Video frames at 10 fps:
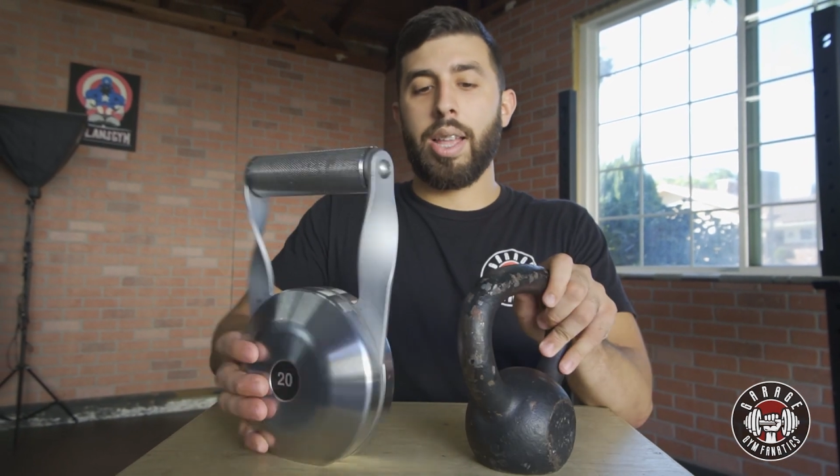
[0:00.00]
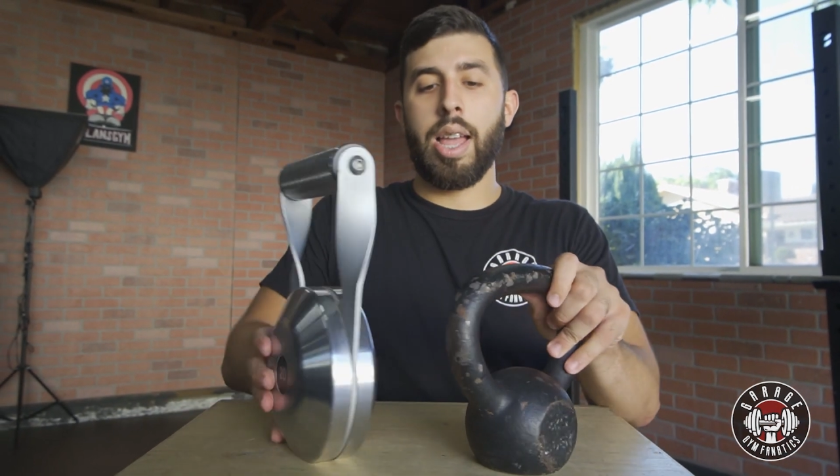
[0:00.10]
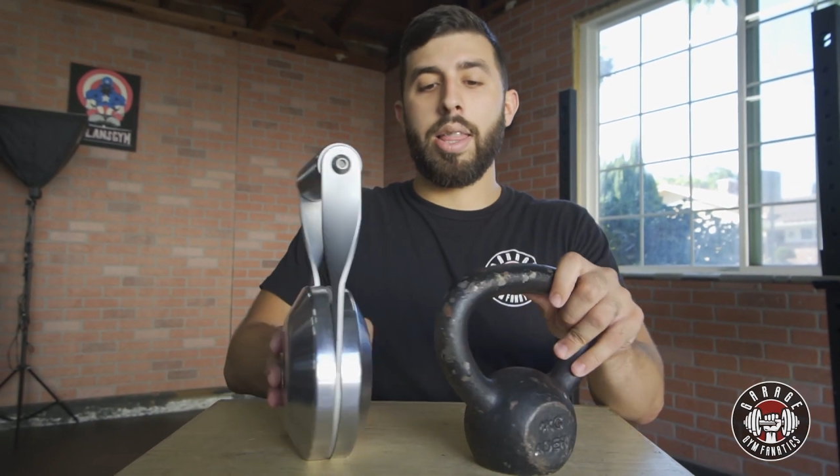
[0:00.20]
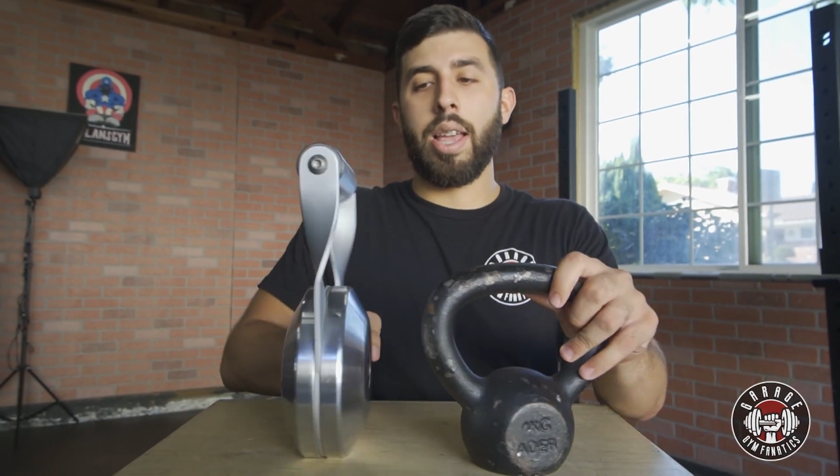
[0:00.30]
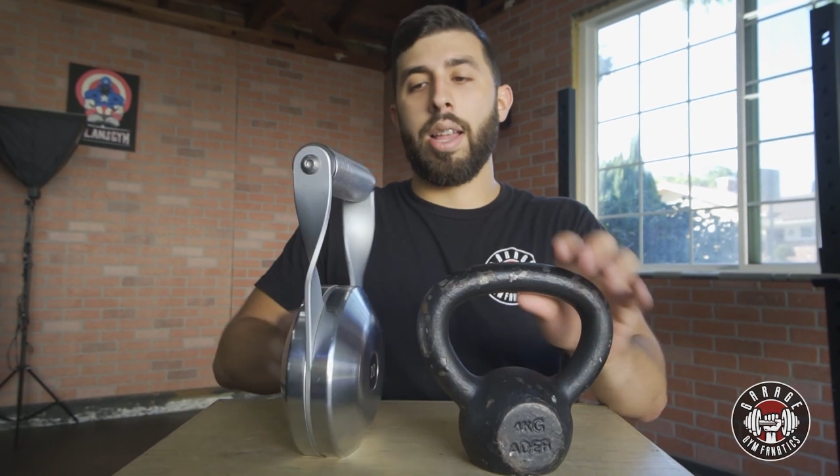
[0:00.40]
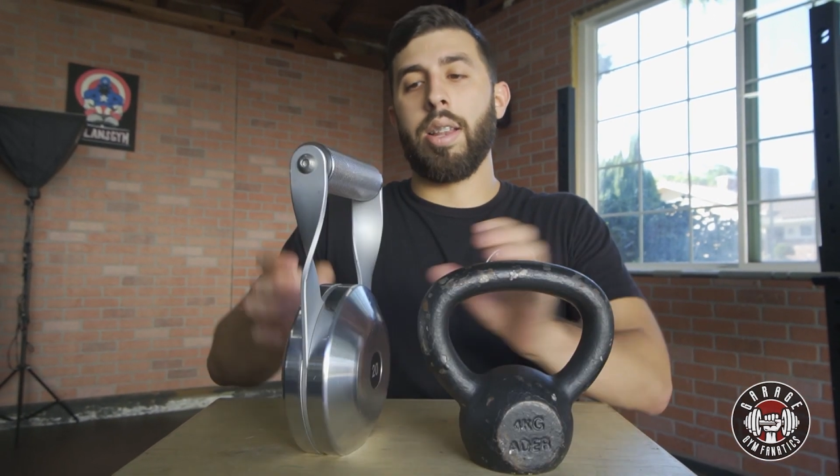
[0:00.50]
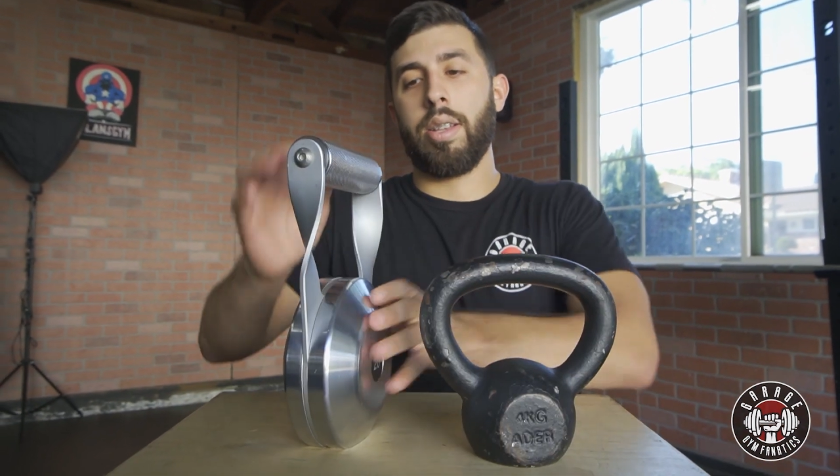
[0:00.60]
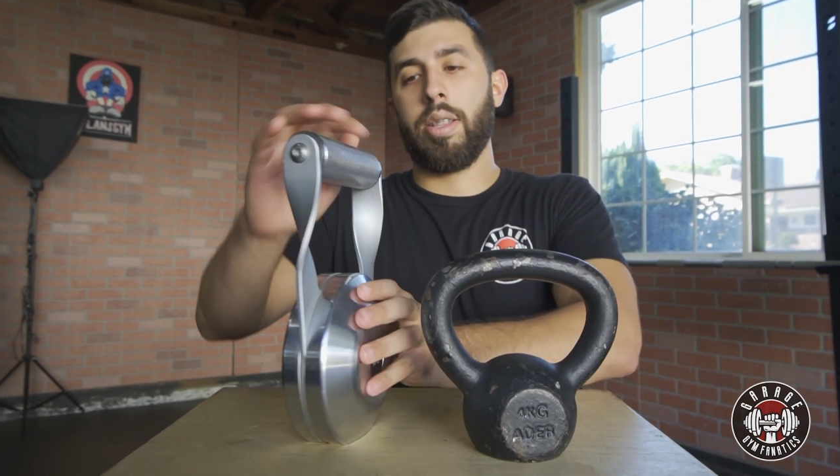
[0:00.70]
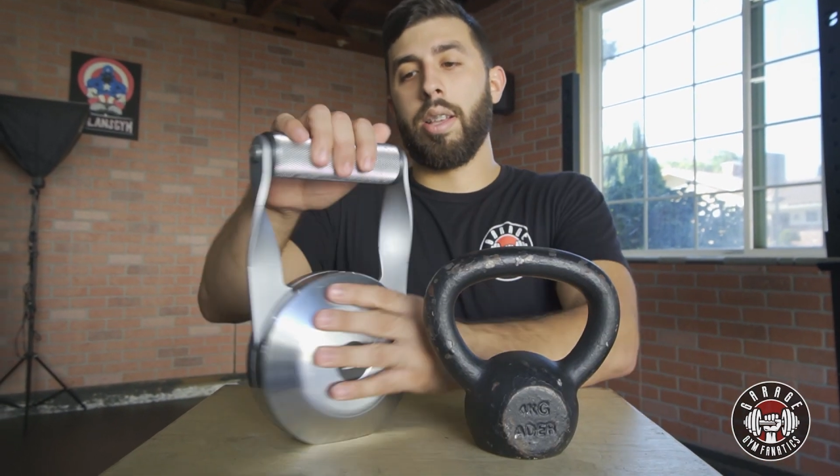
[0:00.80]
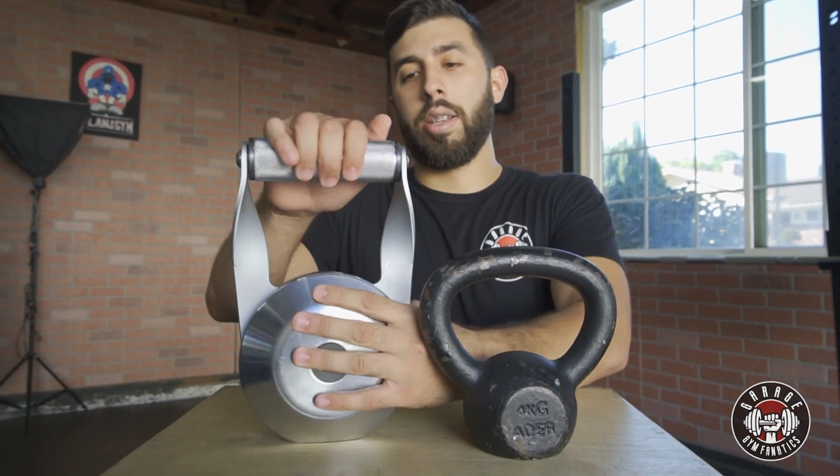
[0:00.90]
and then
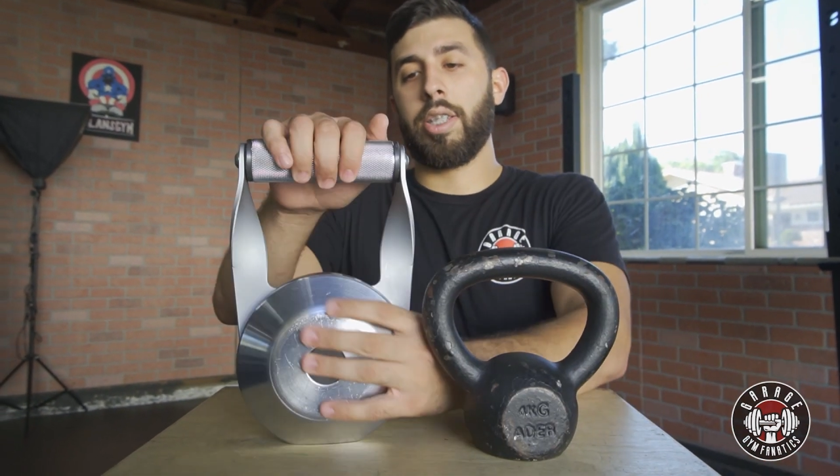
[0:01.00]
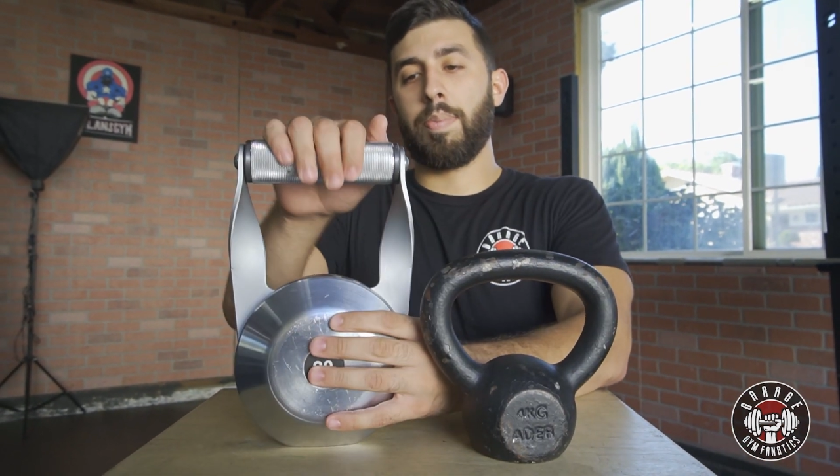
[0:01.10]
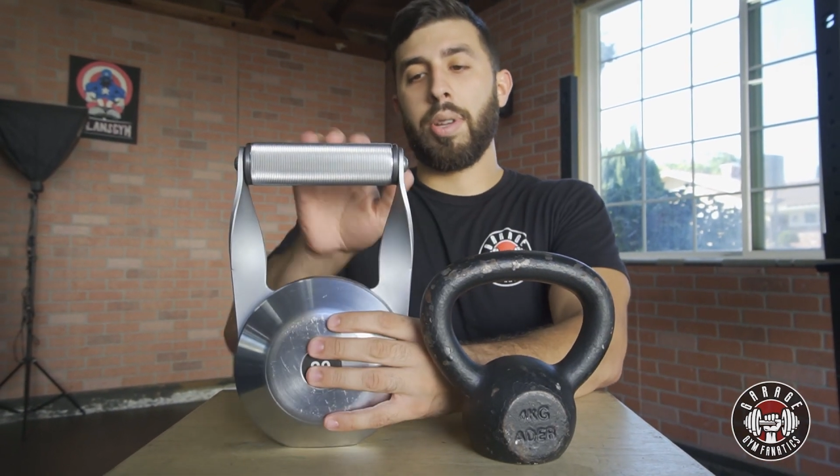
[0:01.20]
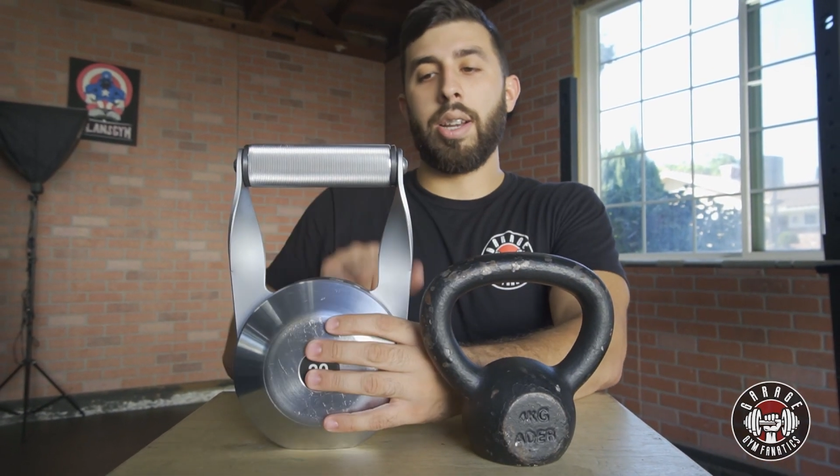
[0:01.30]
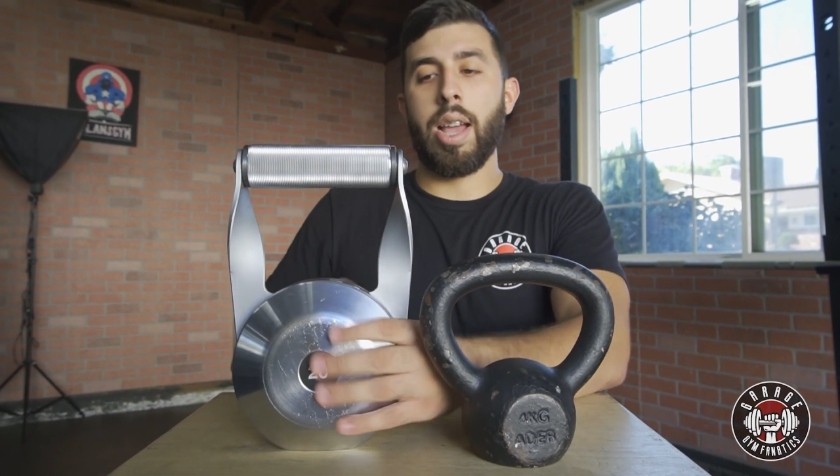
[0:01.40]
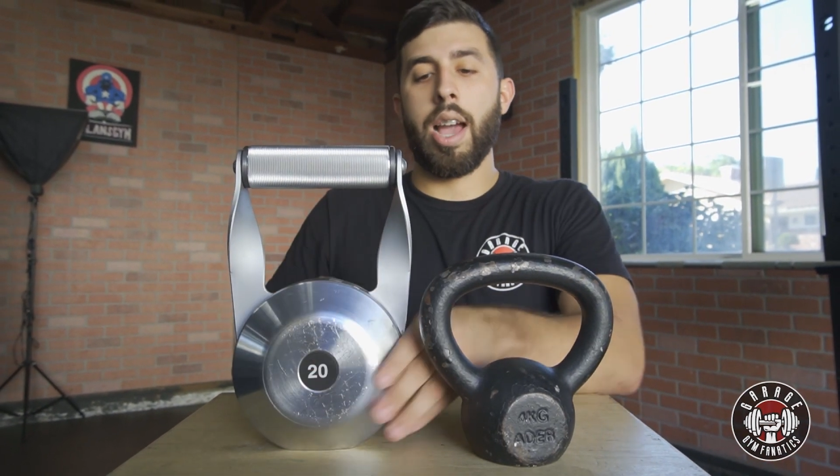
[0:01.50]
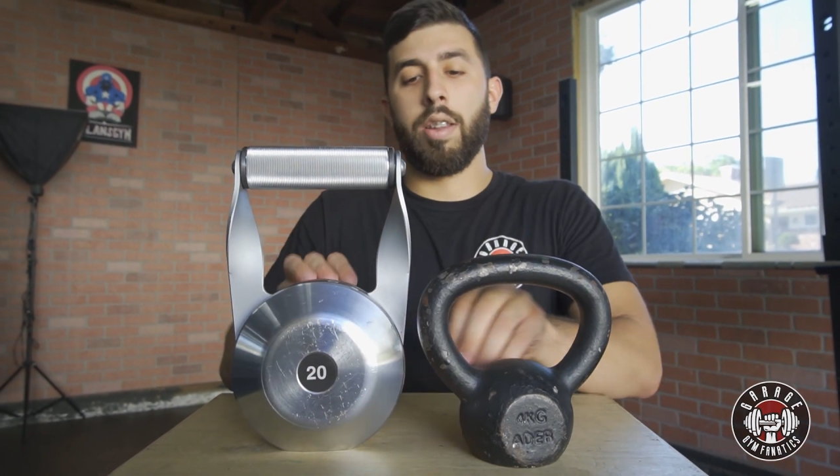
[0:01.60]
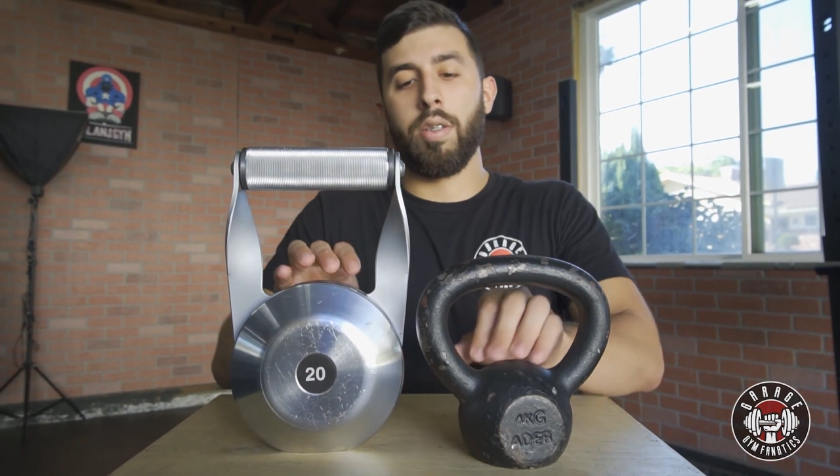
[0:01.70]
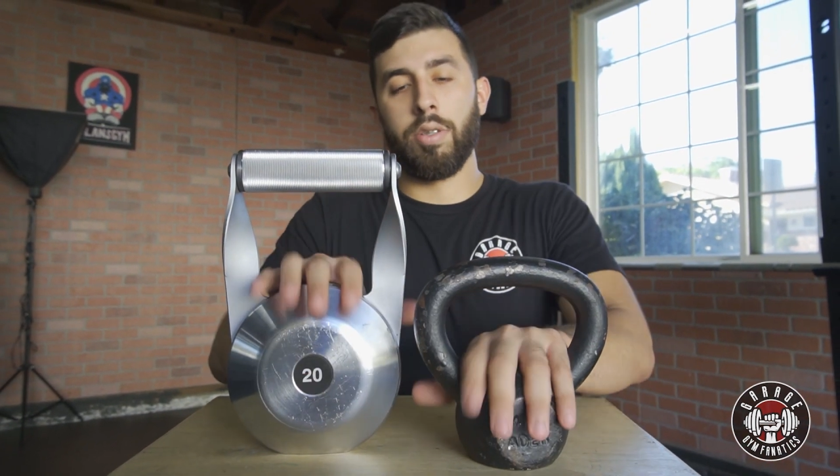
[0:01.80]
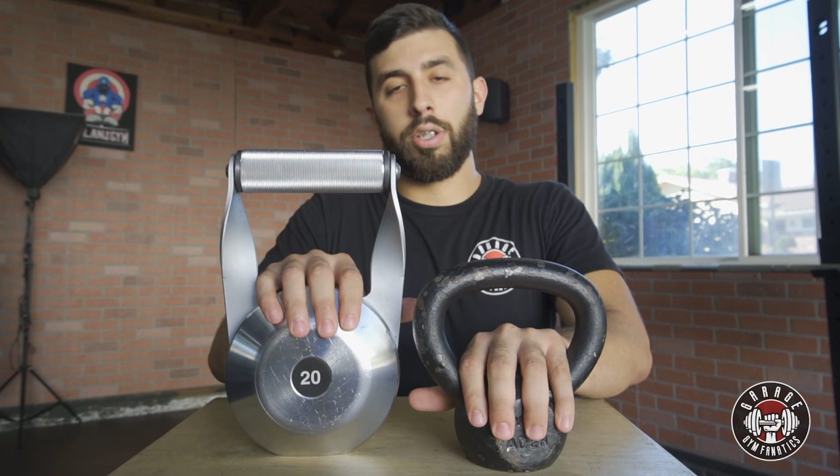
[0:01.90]
the spinning
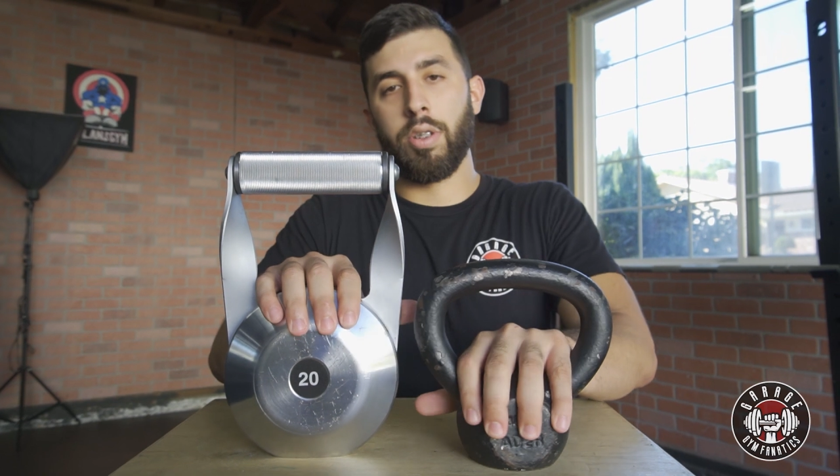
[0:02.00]
handles.